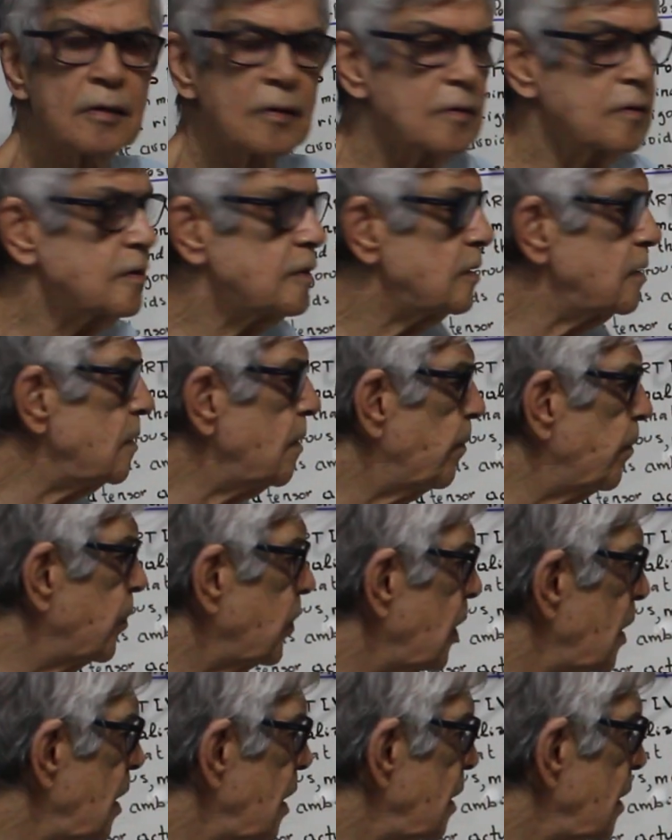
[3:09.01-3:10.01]
You see?
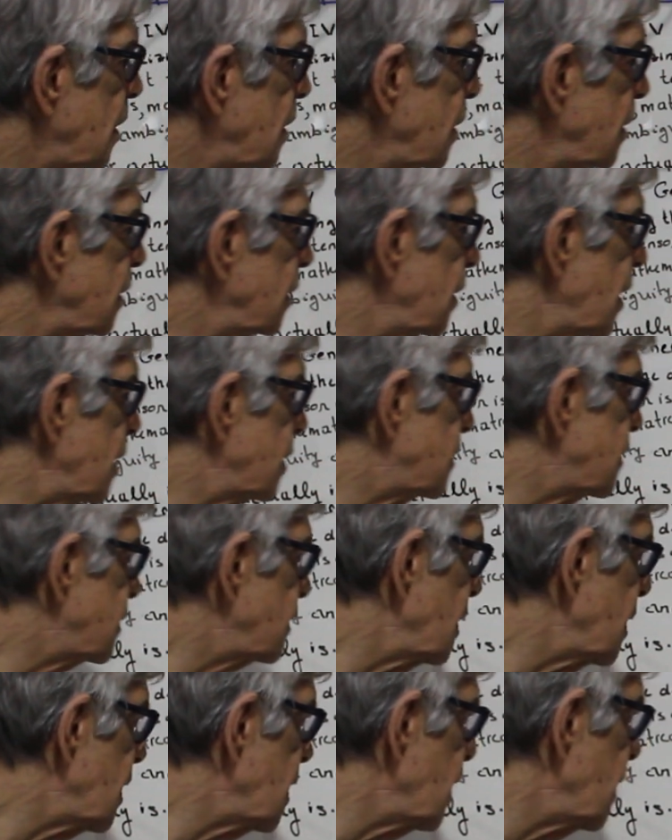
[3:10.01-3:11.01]
That's